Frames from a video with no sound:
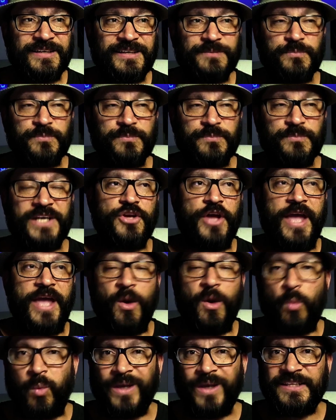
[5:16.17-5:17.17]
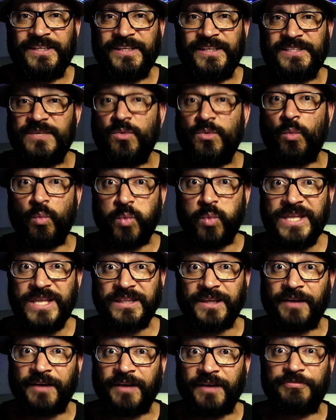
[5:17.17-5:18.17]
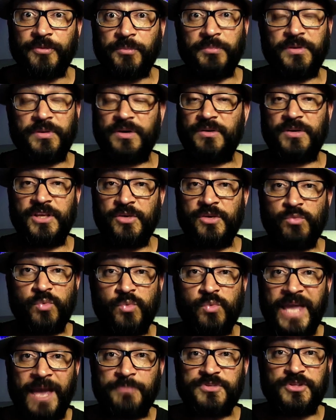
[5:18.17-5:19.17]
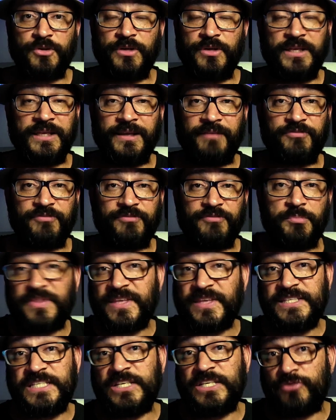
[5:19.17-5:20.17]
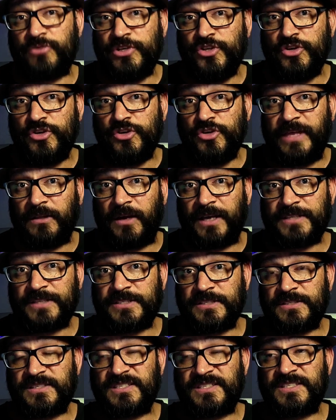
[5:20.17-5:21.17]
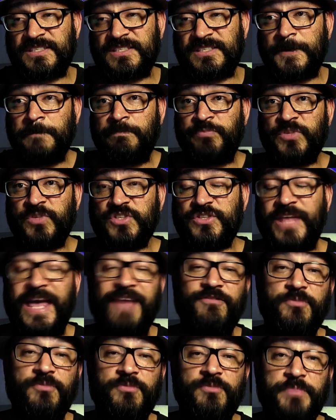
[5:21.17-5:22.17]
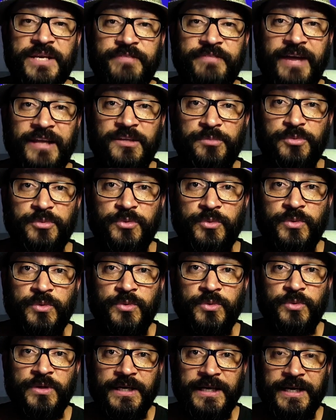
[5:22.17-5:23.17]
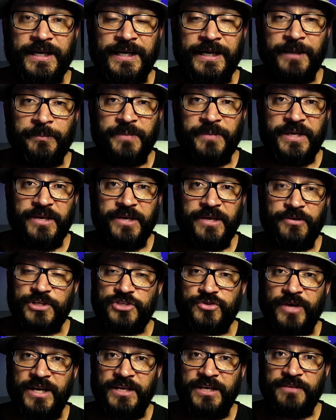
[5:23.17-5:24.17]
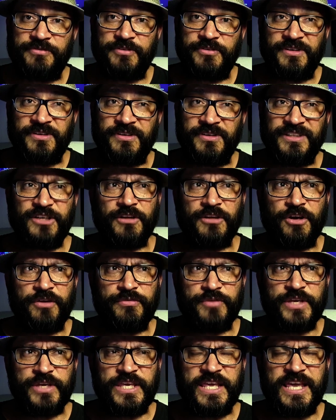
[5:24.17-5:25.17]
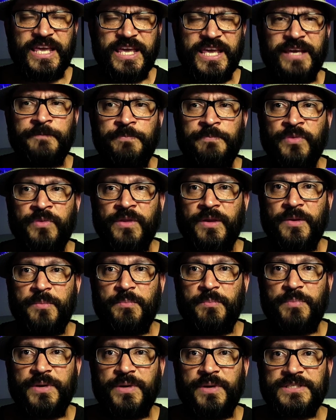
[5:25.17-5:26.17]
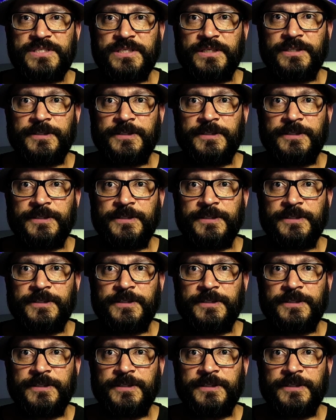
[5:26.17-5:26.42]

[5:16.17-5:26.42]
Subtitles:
I don't know how well it did. We love them. We absolutely love them, but they didn't renew their license. So they haven't been available here in Australia for a little over a year, but